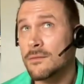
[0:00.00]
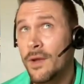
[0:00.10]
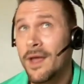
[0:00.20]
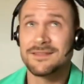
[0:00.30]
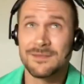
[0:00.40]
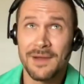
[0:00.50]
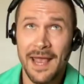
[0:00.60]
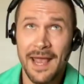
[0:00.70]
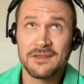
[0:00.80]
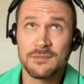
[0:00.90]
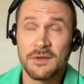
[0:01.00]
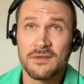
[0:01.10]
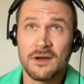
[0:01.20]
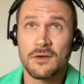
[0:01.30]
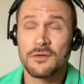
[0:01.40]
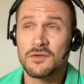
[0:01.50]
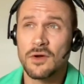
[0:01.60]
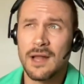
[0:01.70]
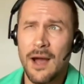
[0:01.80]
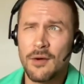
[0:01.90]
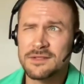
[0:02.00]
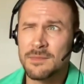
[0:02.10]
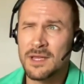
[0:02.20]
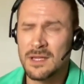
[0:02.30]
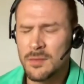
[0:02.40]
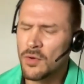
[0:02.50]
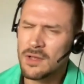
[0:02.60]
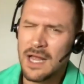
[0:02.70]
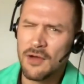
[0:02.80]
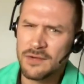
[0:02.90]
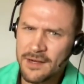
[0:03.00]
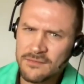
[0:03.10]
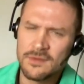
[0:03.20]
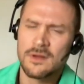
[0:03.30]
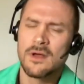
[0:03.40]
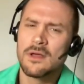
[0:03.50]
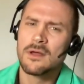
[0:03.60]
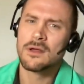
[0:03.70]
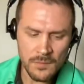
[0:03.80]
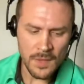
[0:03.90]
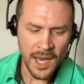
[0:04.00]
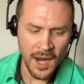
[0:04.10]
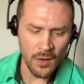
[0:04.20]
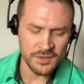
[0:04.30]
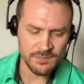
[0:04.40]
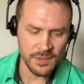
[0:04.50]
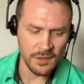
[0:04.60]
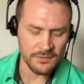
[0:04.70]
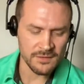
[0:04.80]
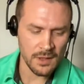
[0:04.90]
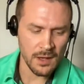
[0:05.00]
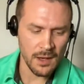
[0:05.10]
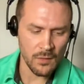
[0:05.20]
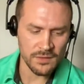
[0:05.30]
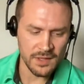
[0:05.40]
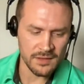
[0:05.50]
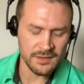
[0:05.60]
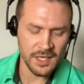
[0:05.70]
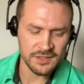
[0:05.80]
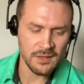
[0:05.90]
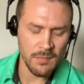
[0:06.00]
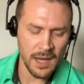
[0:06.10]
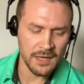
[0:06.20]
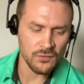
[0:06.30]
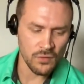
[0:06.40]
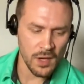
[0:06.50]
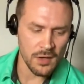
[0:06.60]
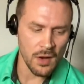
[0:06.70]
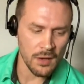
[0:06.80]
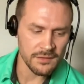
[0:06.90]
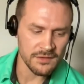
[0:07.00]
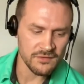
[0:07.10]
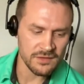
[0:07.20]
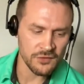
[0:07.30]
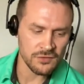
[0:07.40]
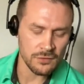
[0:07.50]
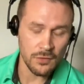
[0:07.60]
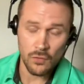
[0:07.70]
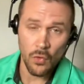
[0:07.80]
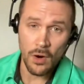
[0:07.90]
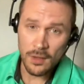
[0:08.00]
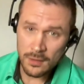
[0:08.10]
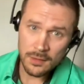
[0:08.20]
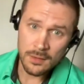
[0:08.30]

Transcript: We have some enhancements that are going to allow us to be a little bit more cloud native. Heron was built uh, with the intention in mind to run on the scheduler Aurora.